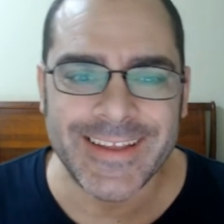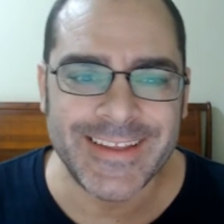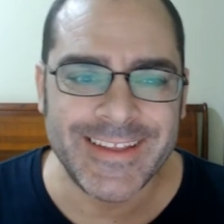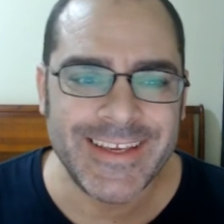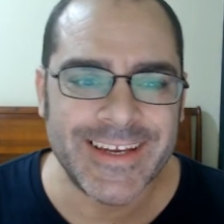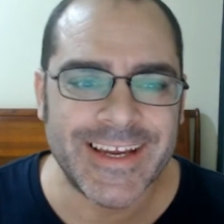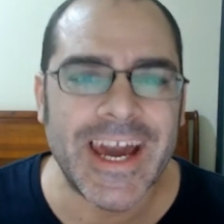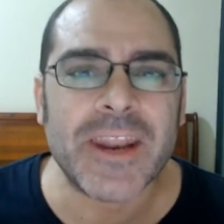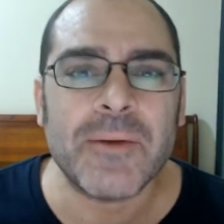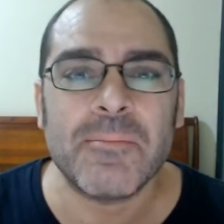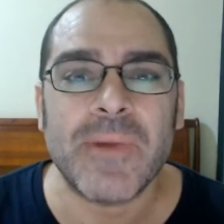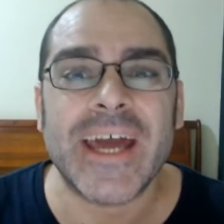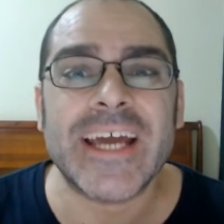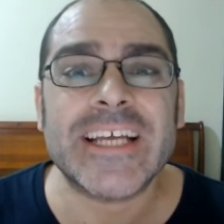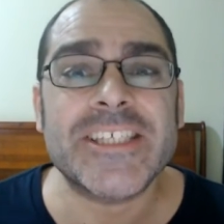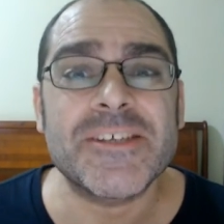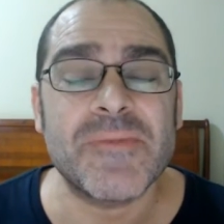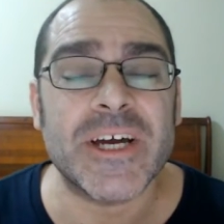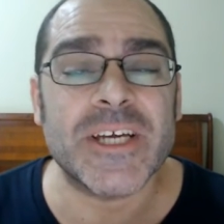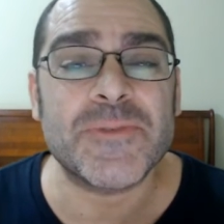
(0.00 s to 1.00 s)
You got to
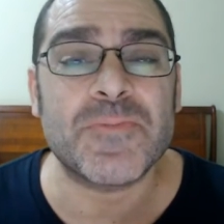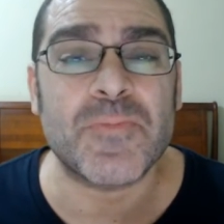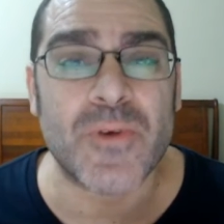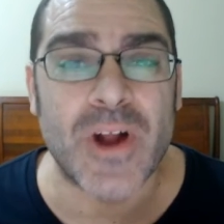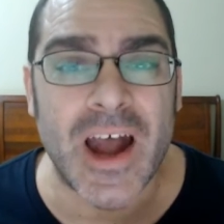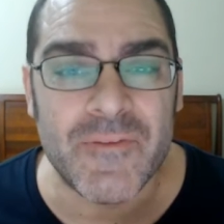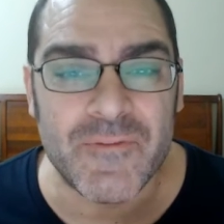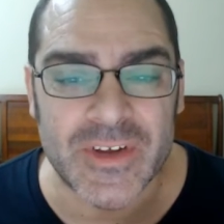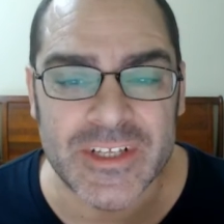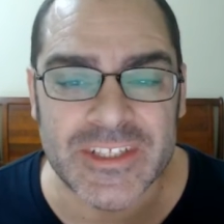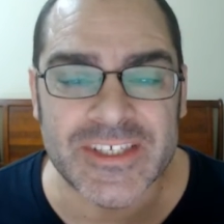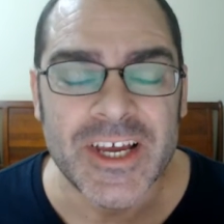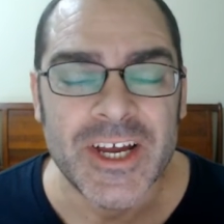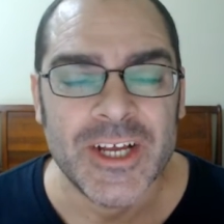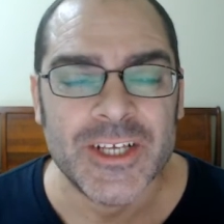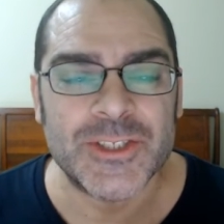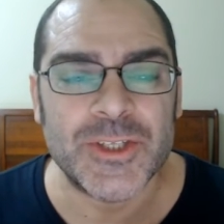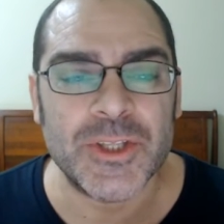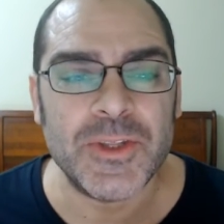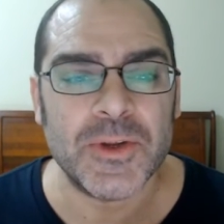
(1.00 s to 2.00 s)
maximize profits
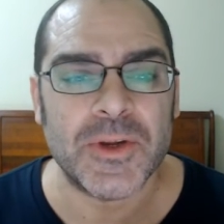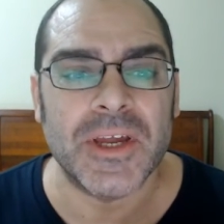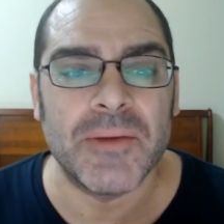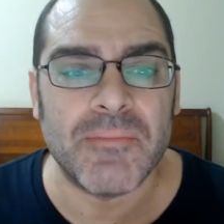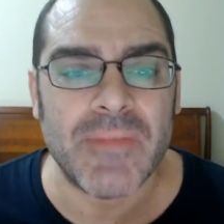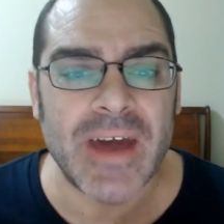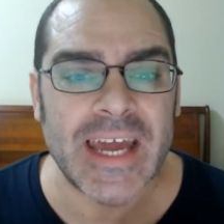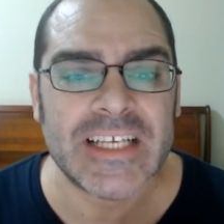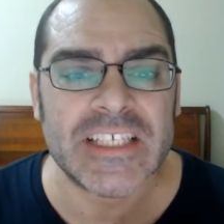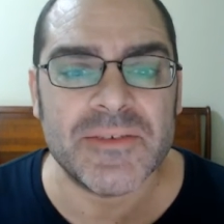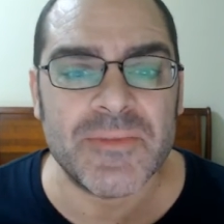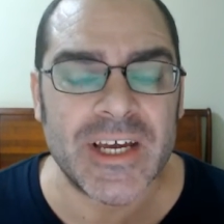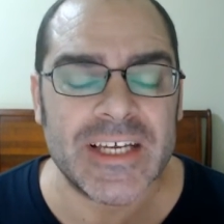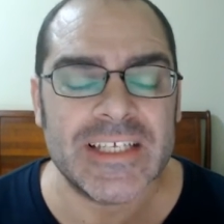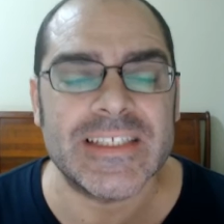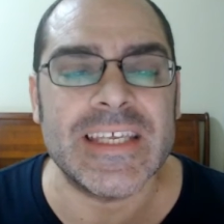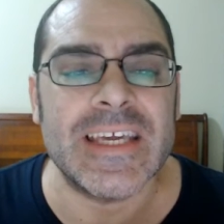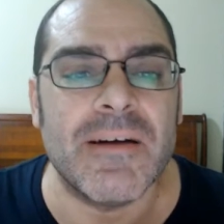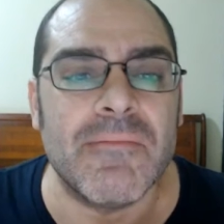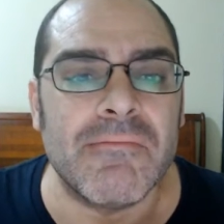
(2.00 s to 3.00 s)
so that you can maximize
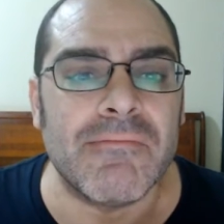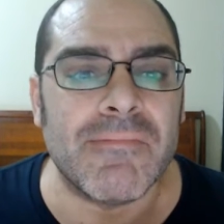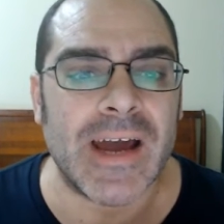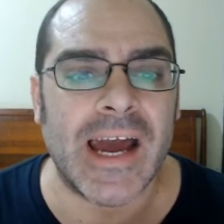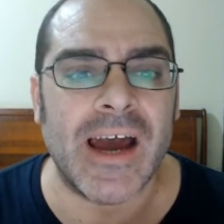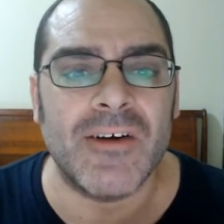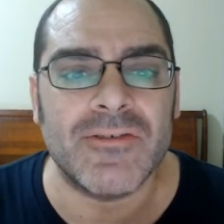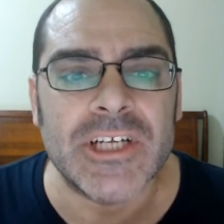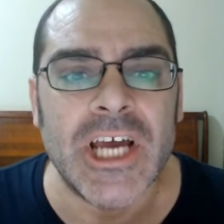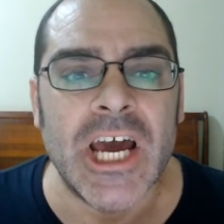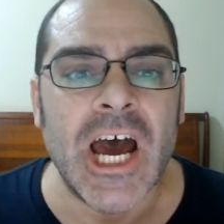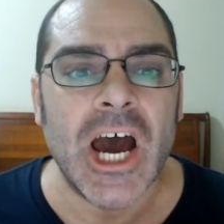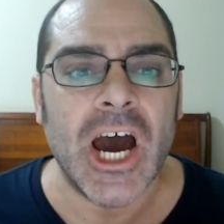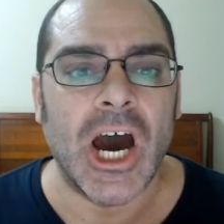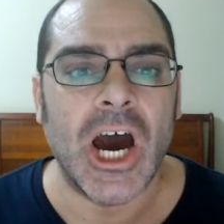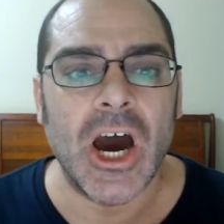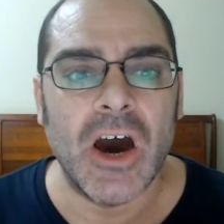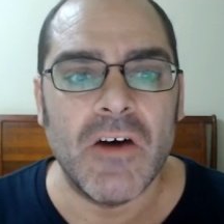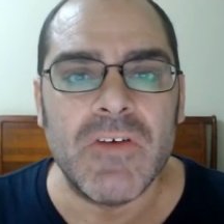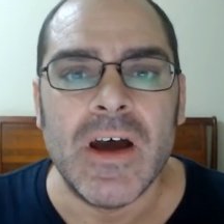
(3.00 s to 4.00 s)
the amount
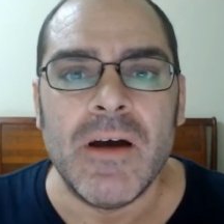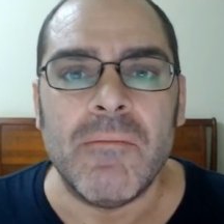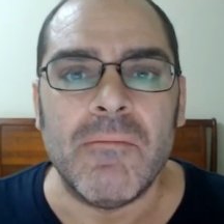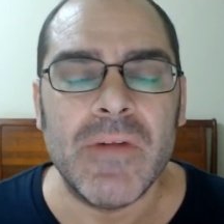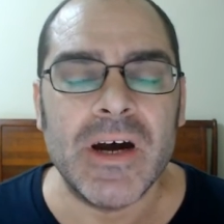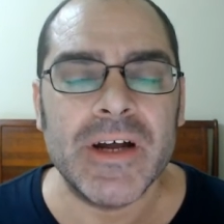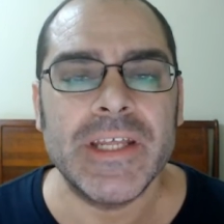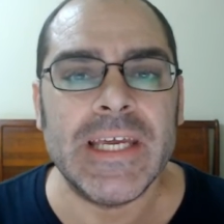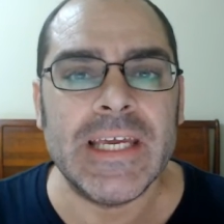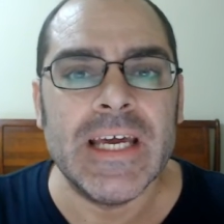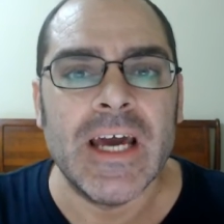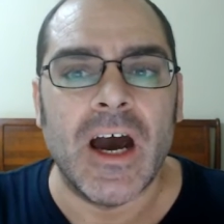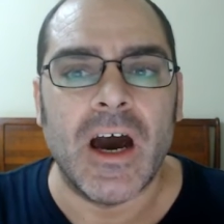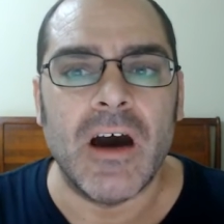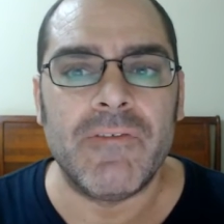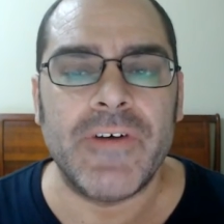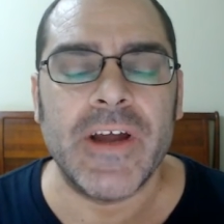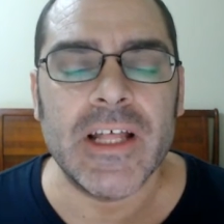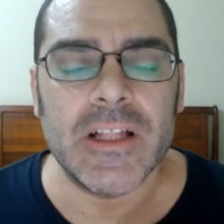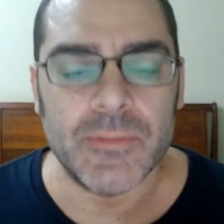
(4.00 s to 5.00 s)
of money
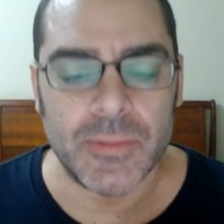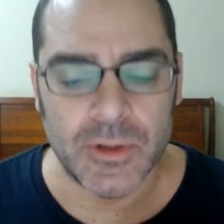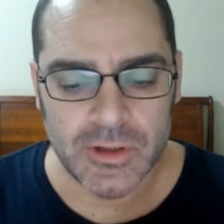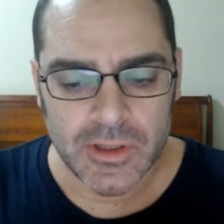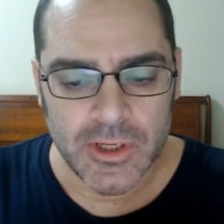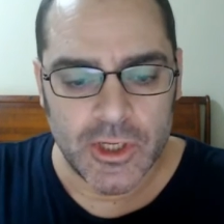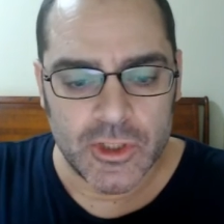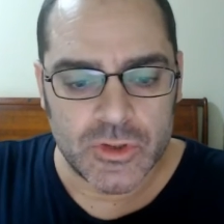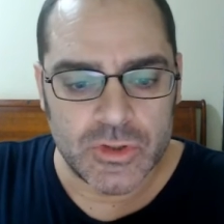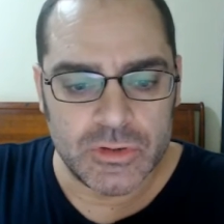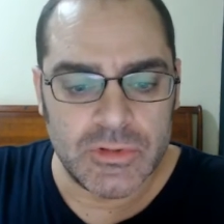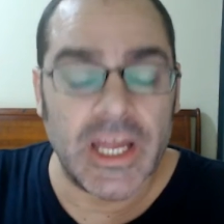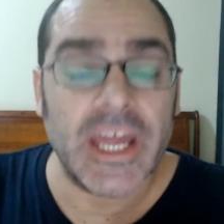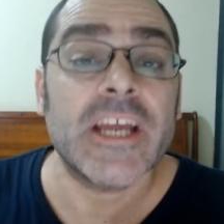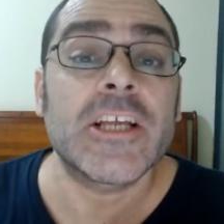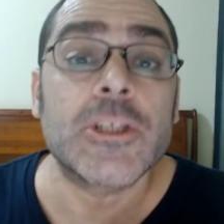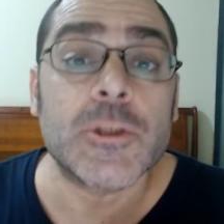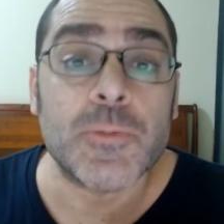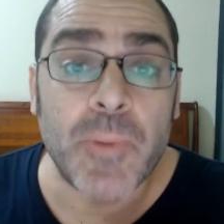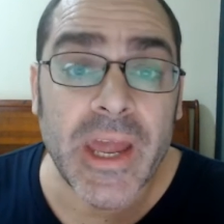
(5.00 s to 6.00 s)
available to
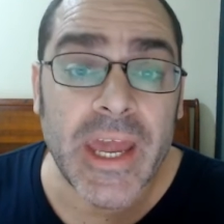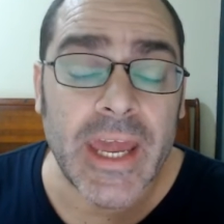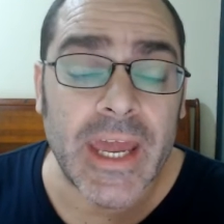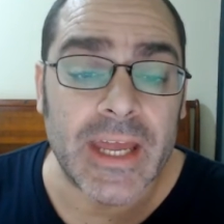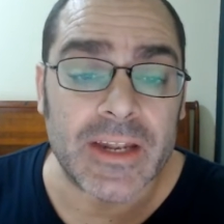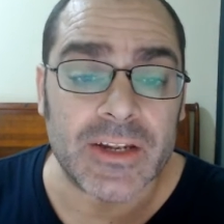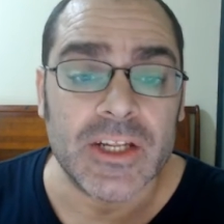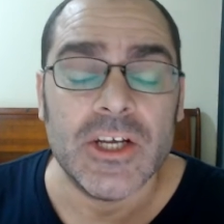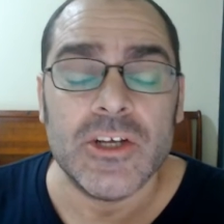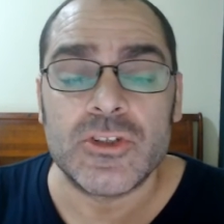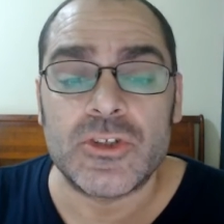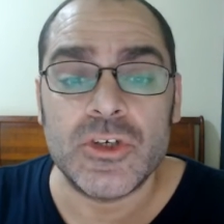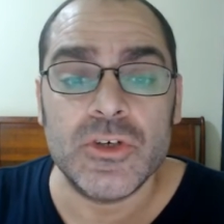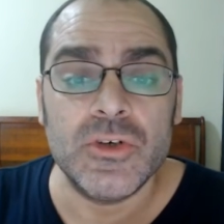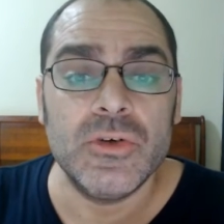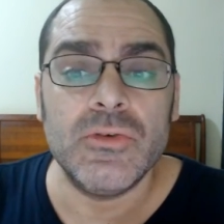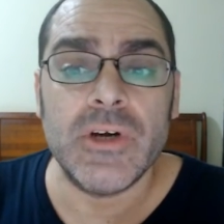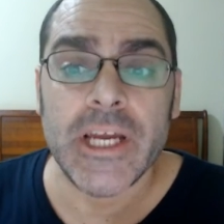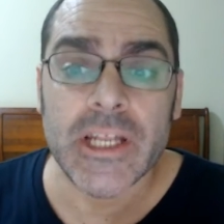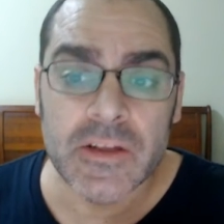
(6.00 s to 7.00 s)
expand,
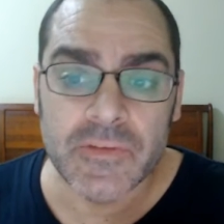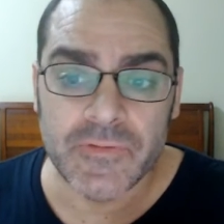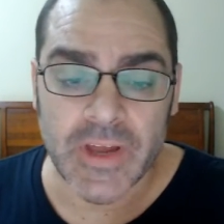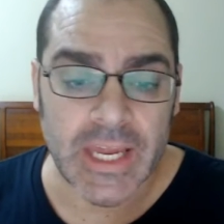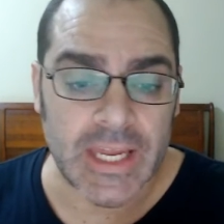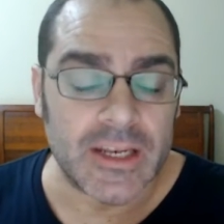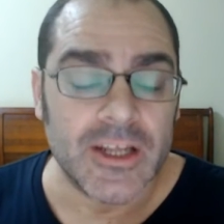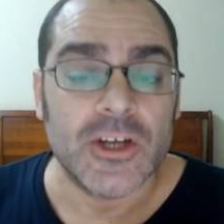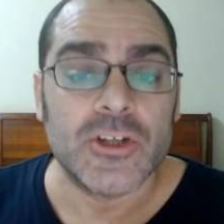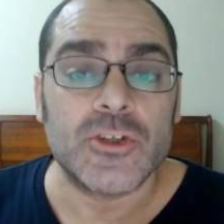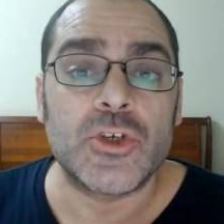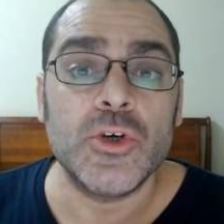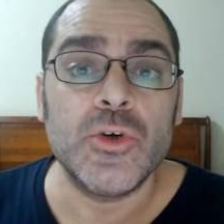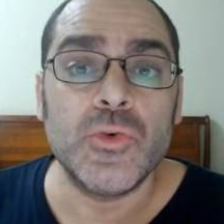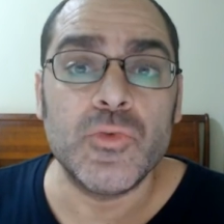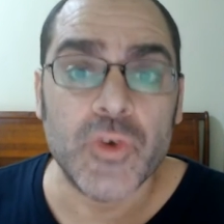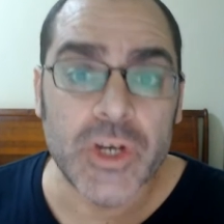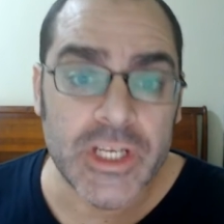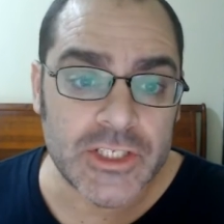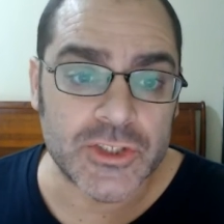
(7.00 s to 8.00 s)
to innovate, to
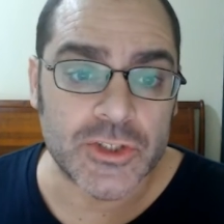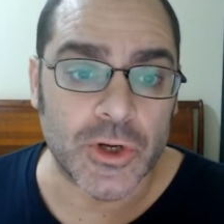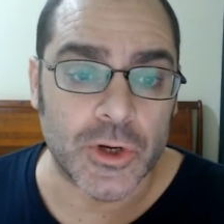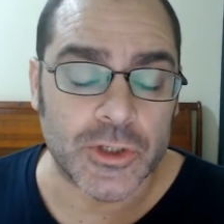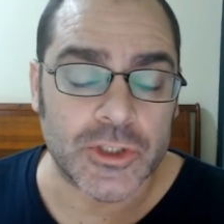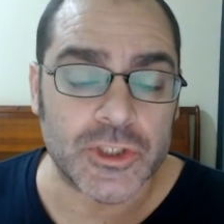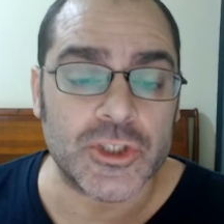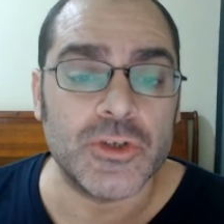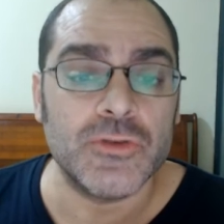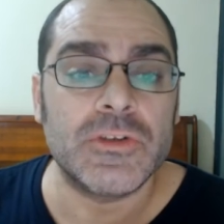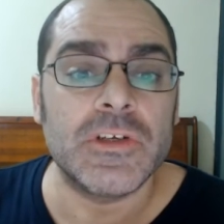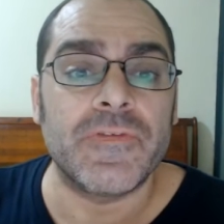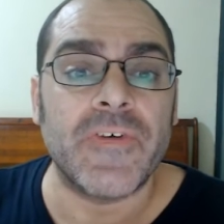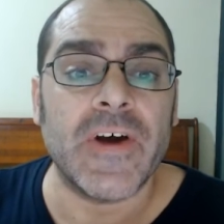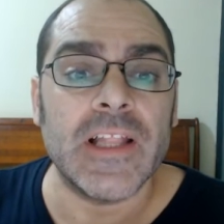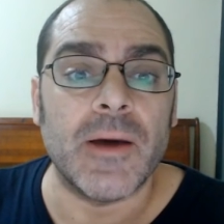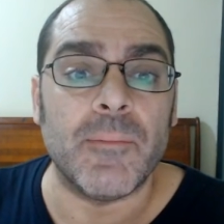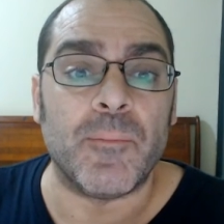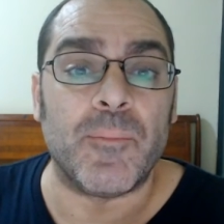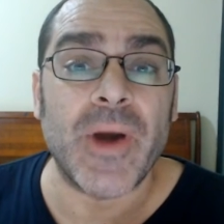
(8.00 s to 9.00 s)
research, to
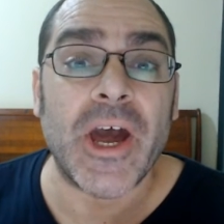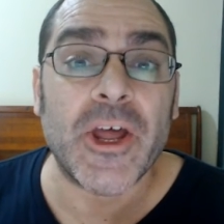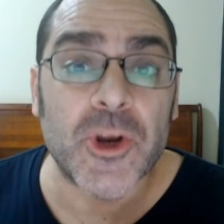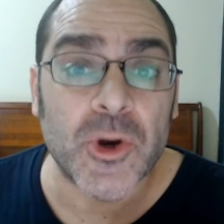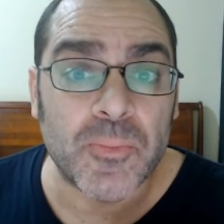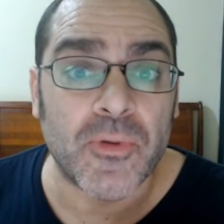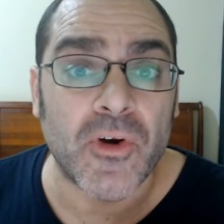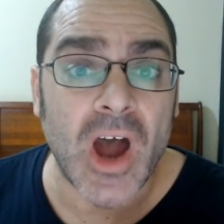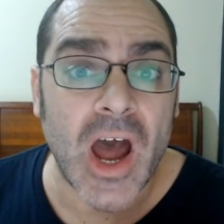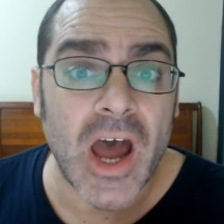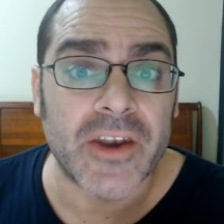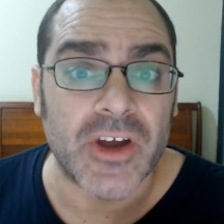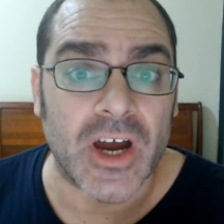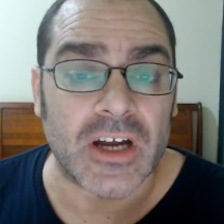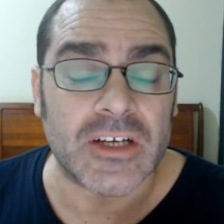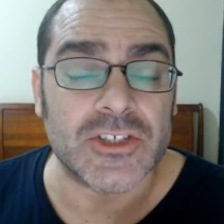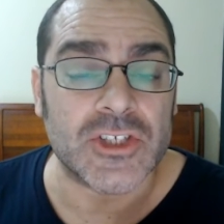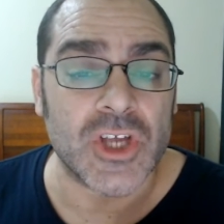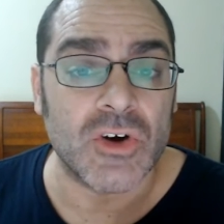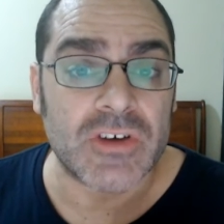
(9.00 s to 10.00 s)
develop better
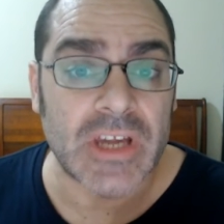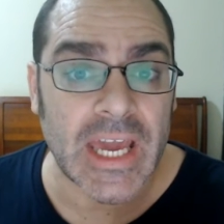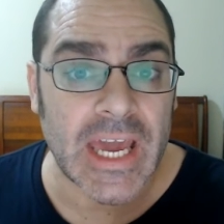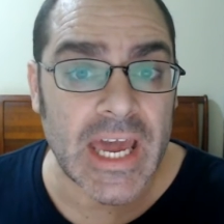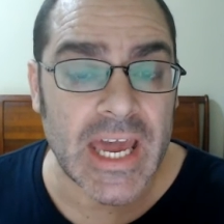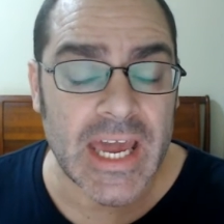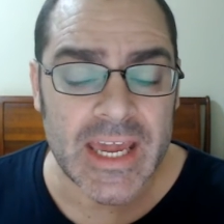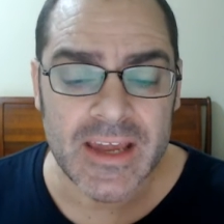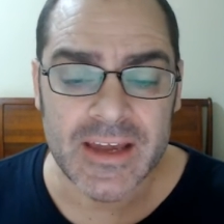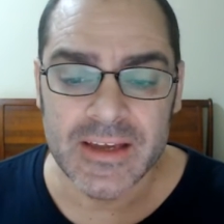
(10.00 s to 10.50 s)
products, okay?